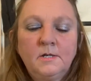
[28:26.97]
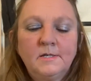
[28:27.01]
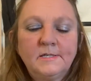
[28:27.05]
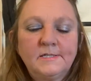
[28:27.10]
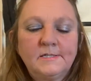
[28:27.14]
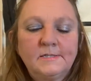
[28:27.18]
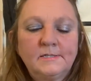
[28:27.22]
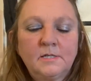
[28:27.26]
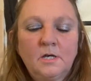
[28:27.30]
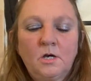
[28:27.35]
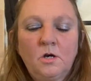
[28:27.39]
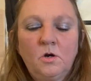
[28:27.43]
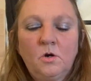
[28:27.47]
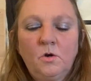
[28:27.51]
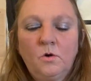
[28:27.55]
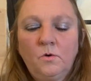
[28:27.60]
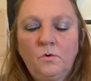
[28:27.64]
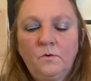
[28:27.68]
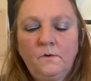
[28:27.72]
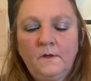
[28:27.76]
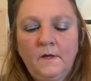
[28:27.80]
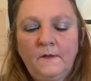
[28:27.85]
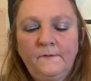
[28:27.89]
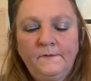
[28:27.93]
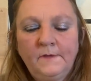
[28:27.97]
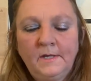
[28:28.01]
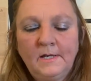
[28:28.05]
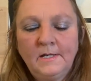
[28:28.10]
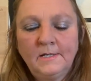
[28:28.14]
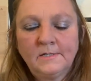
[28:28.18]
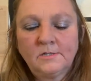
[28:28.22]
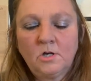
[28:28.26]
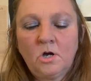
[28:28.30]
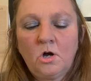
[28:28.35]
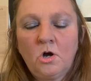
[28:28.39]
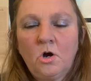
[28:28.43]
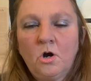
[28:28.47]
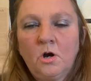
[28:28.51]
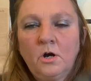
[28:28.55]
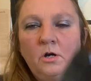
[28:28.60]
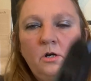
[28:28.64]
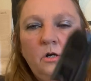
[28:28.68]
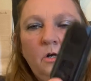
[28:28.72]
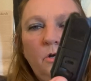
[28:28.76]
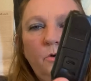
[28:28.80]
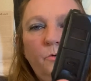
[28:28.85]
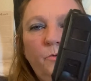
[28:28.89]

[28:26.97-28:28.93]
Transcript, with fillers: So, and these are